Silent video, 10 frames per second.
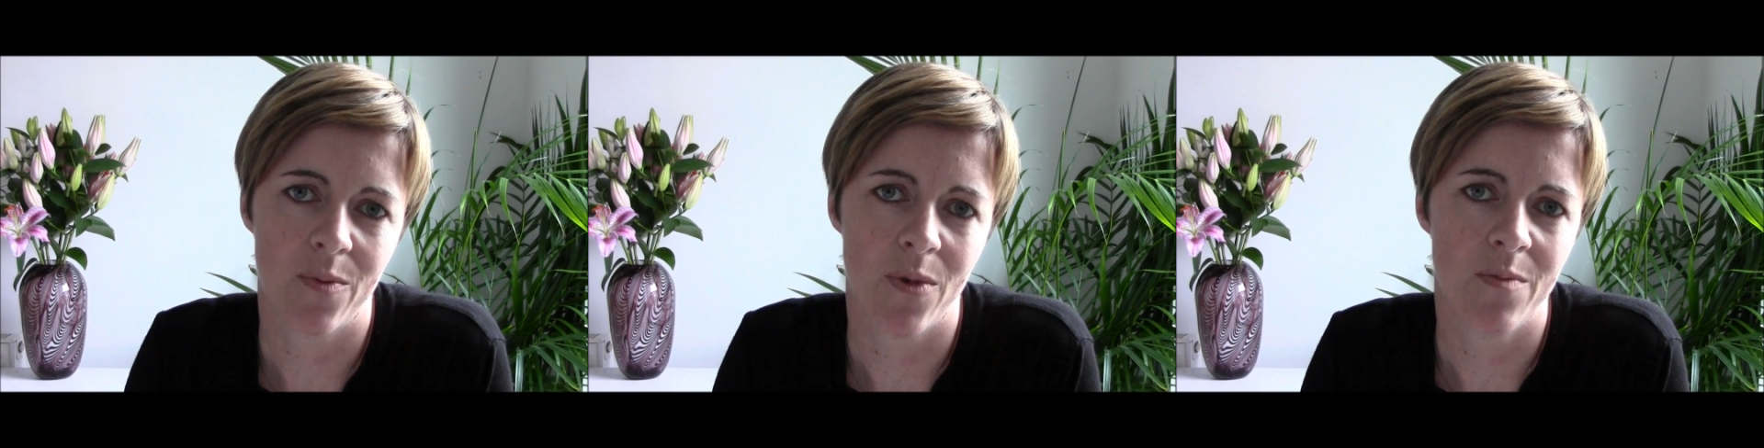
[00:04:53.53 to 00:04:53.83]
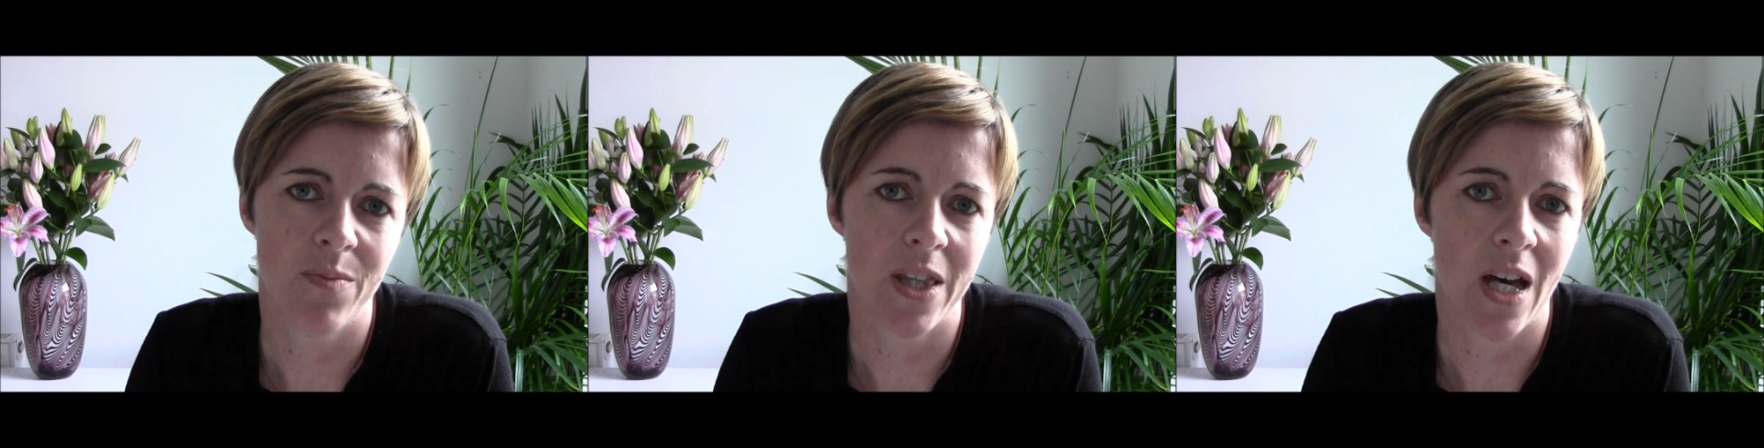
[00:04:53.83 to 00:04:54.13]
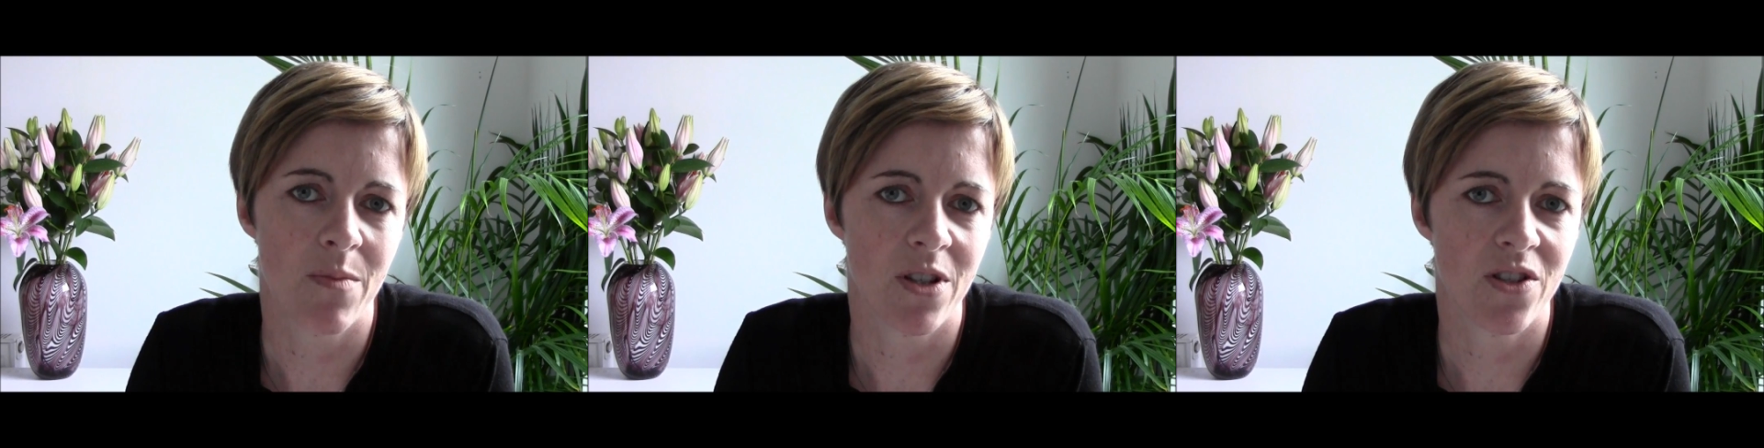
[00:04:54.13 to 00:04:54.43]
won't be
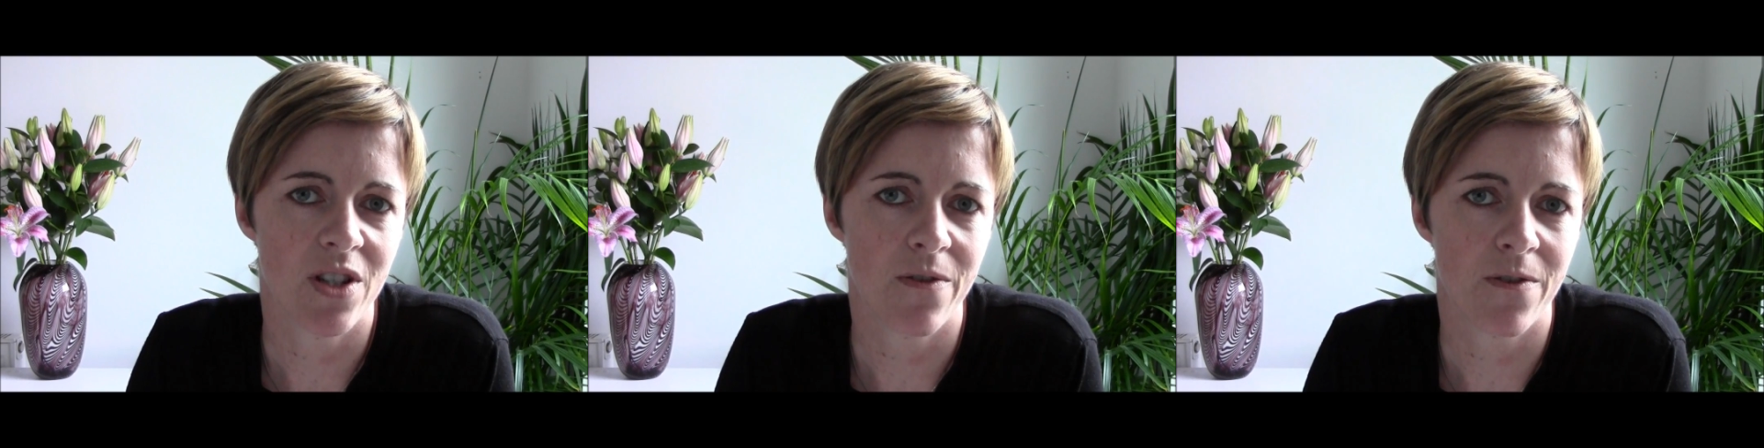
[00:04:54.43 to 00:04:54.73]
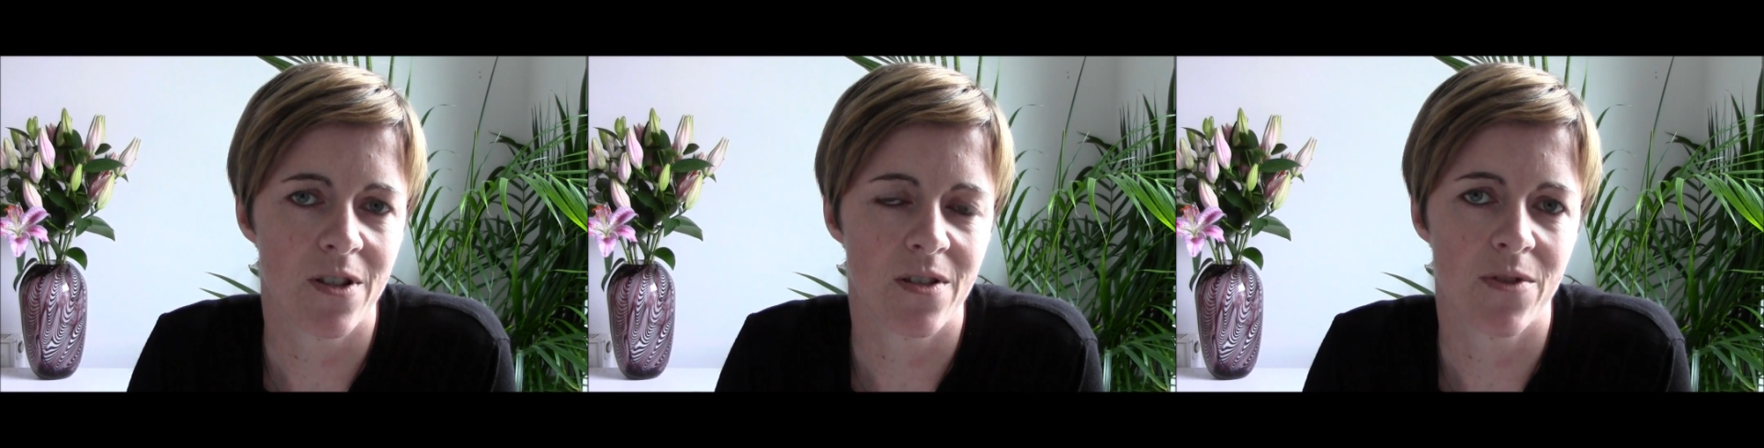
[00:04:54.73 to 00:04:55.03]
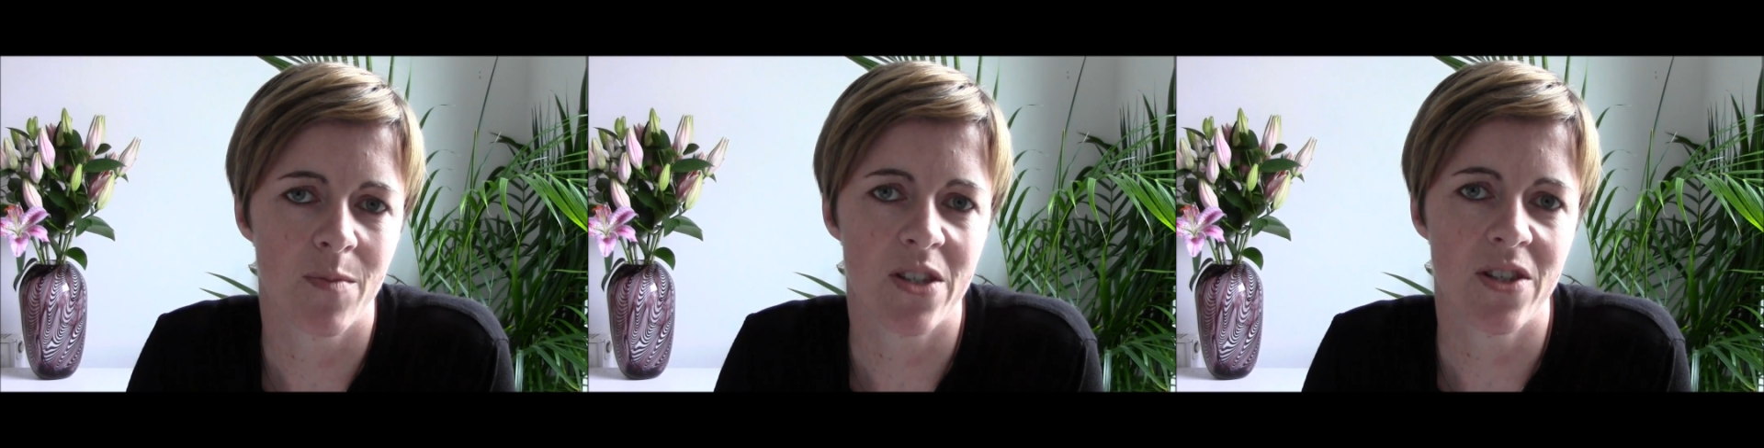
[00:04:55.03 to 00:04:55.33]
that much different
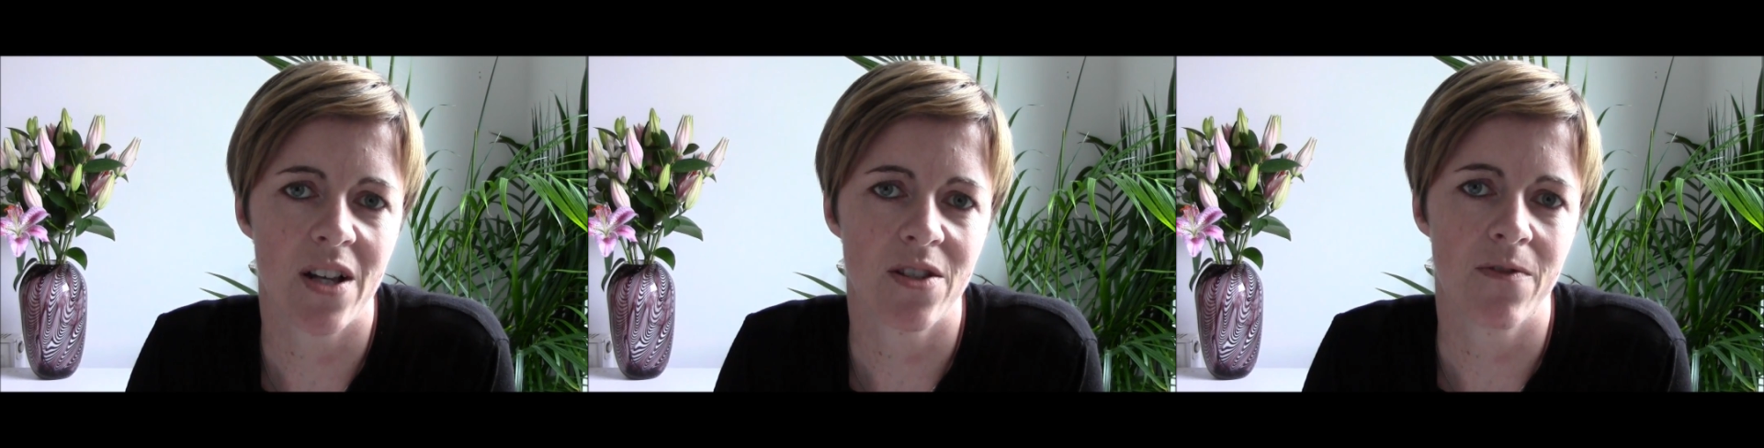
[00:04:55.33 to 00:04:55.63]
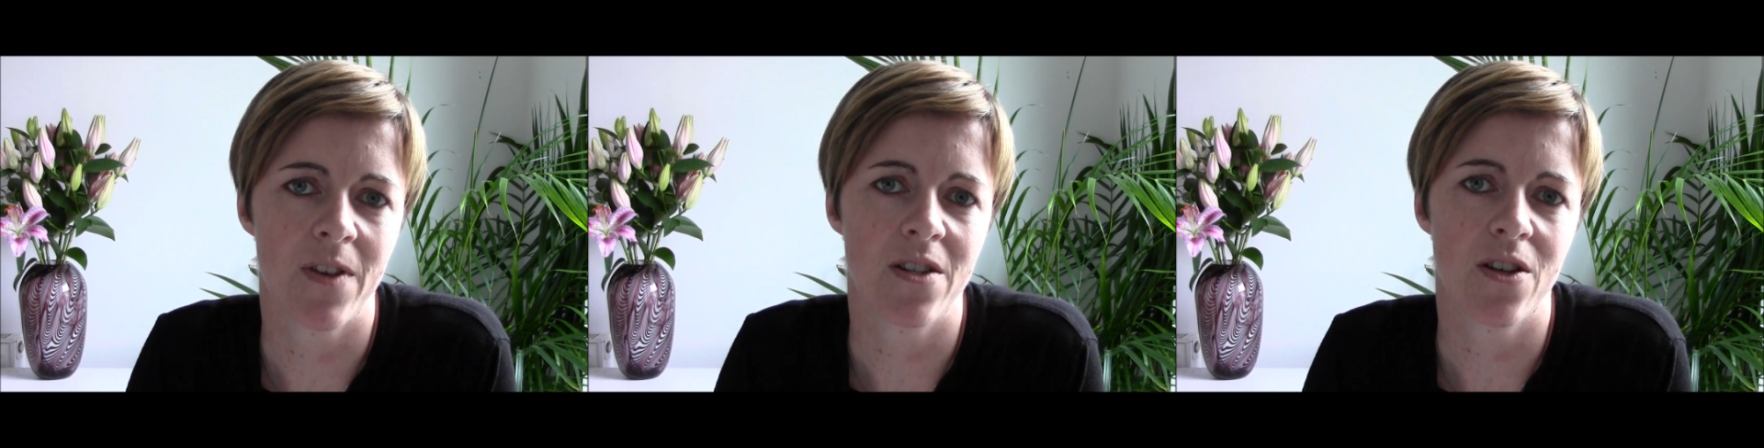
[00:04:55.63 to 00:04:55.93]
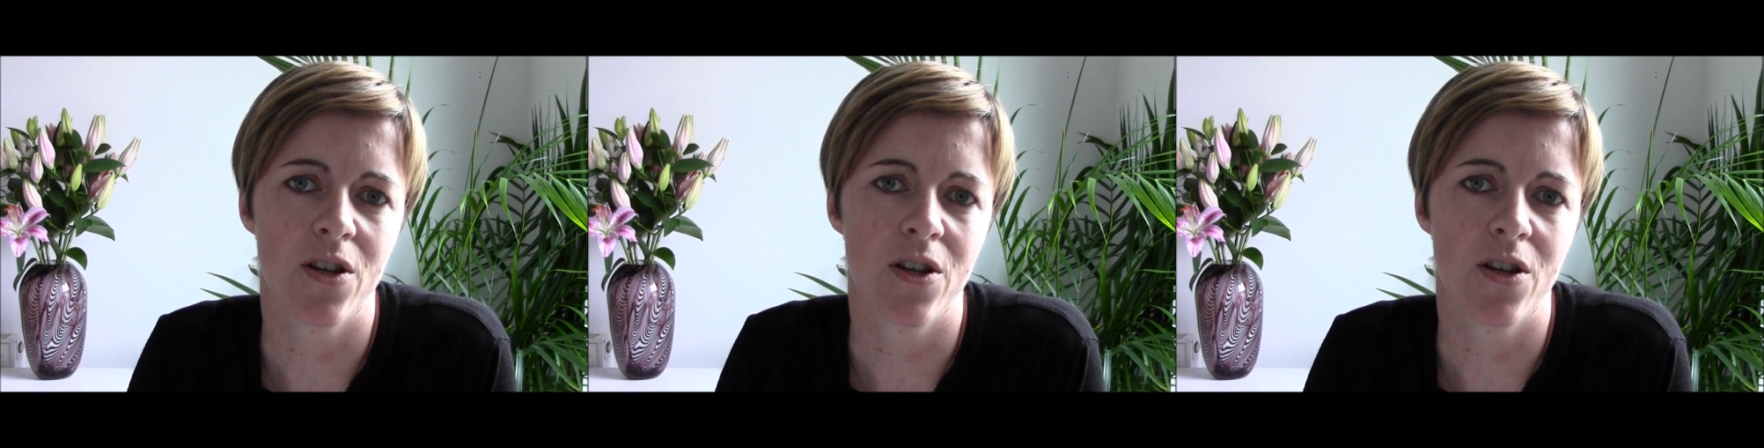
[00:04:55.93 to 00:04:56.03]
from a sex offender